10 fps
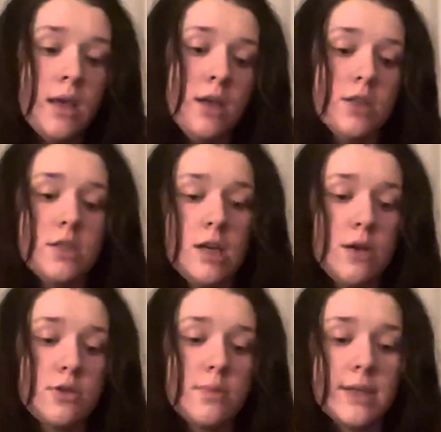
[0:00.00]

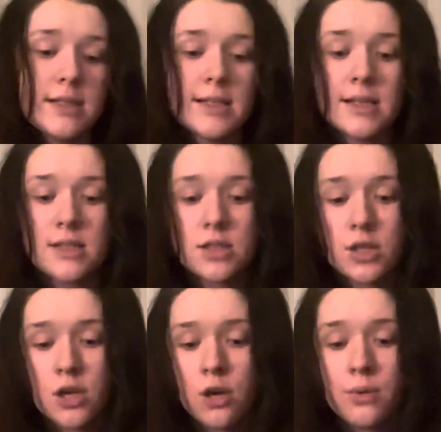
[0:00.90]
So somebody has asked,
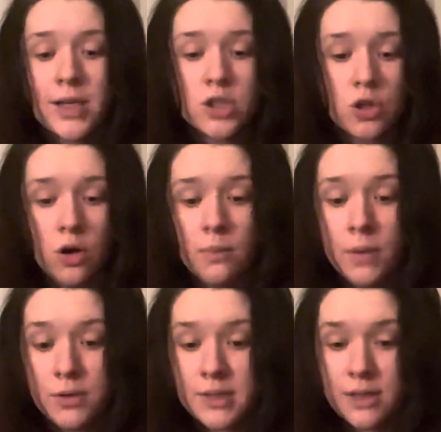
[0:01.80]
who is your
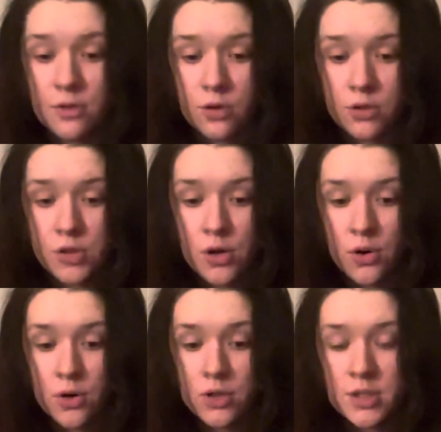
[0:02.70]
most difficult
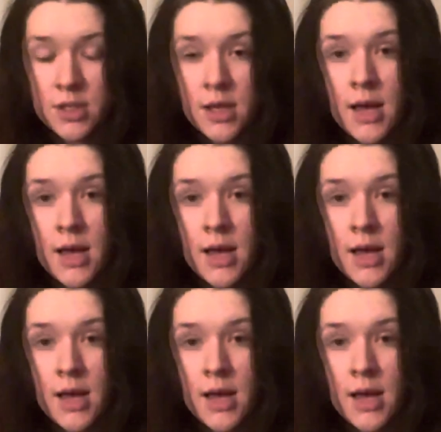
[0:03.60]
horse?